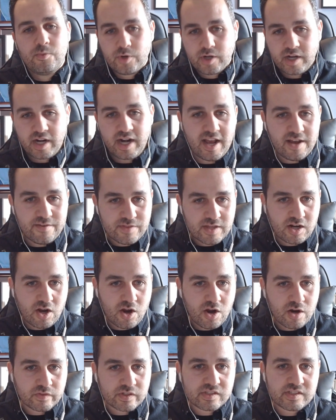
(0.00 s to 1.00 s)
We're going to have the
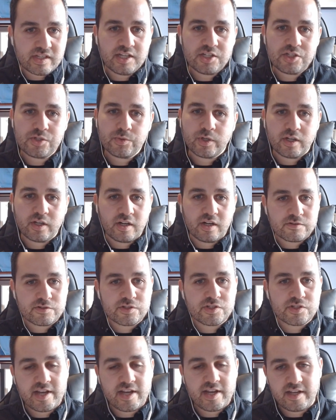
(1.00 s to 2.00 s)
conversation. We're going to
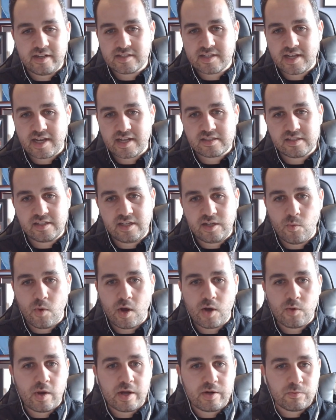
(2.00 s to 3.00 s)
understand exactly
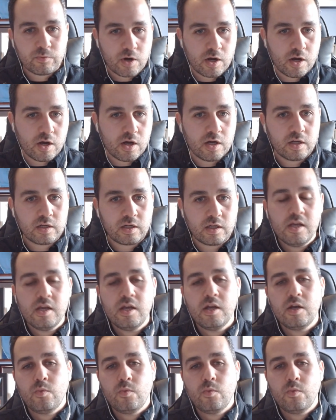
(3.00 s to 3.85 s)
what went wrong,